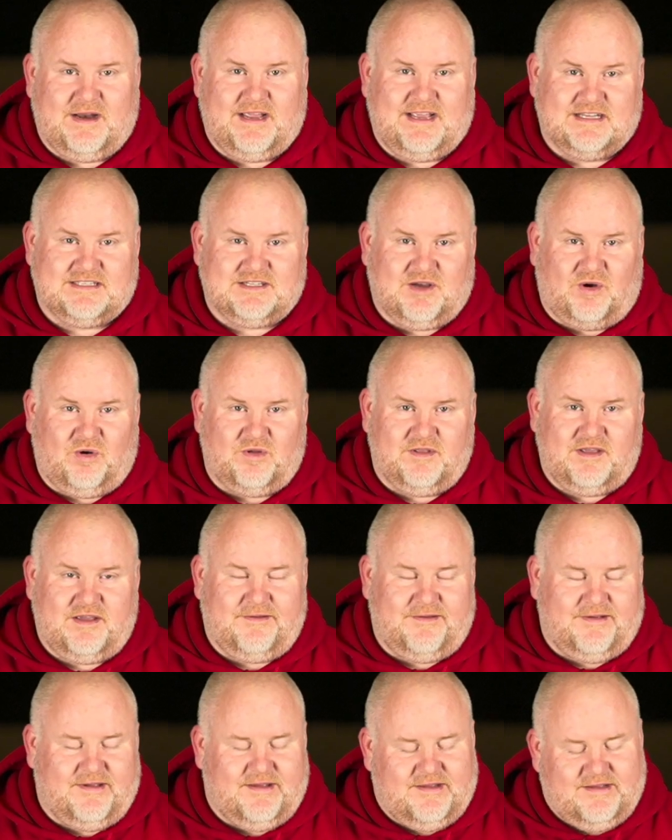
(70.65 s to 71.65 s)
it gets a hold of
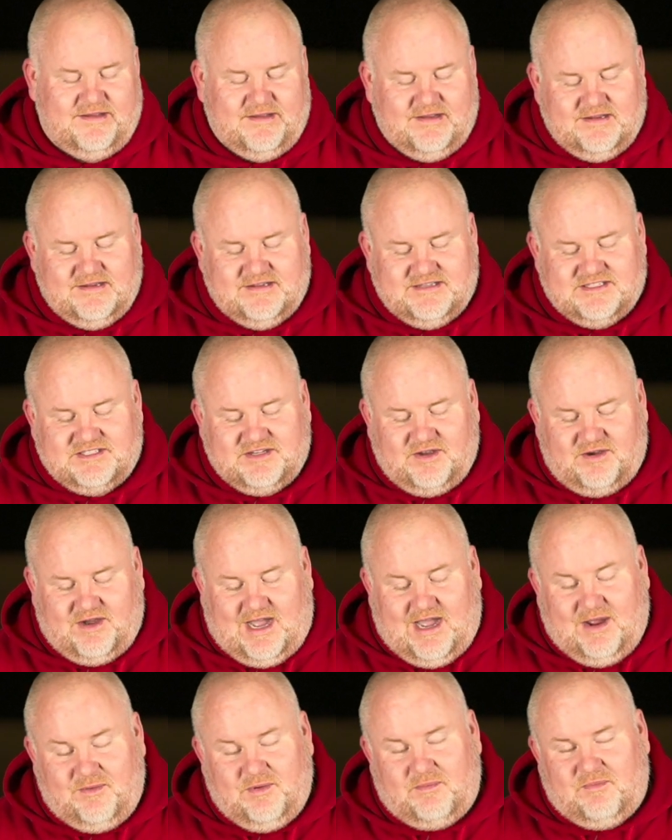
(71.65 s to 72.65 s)
you. So
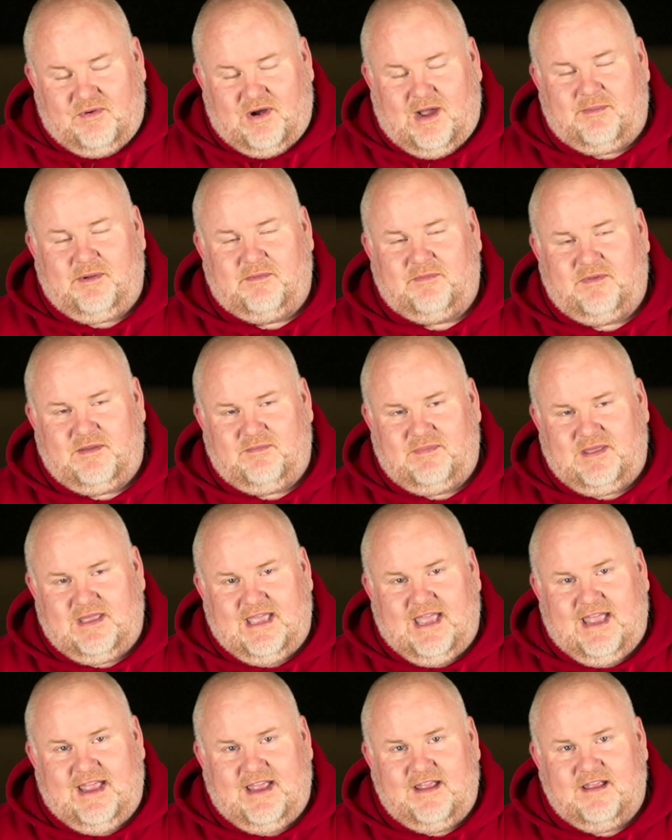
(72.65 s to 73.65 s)
I would probably
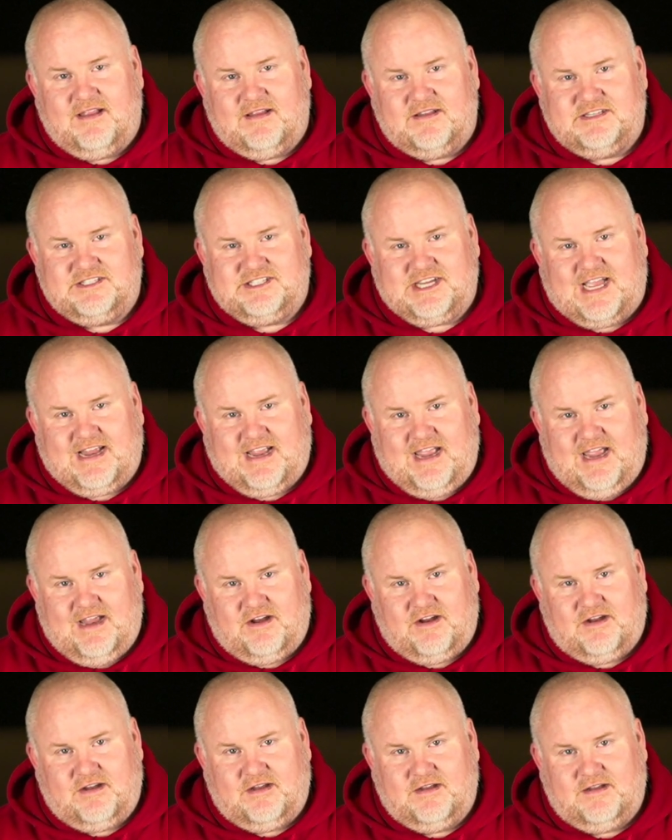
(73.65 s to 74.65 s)
be a
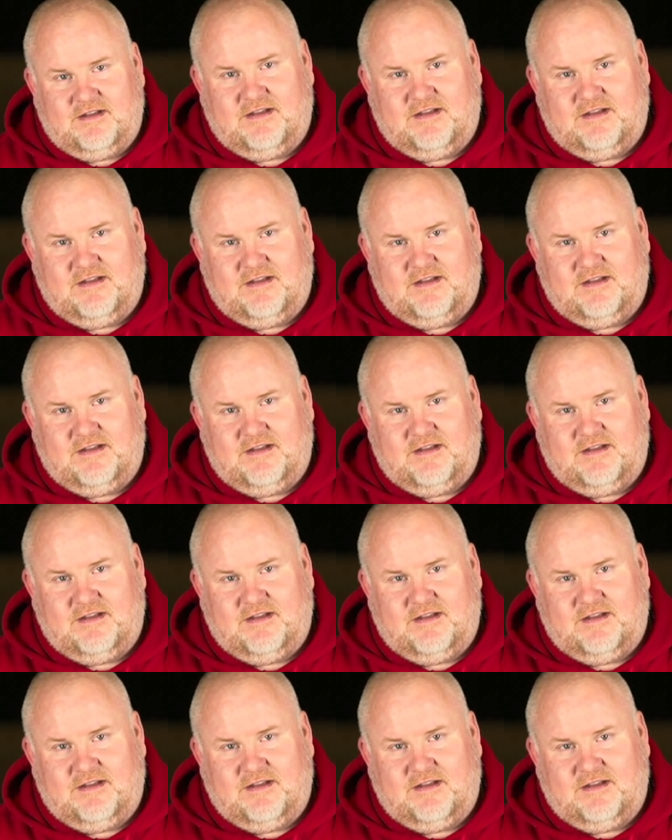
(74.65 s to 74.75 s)
jagator.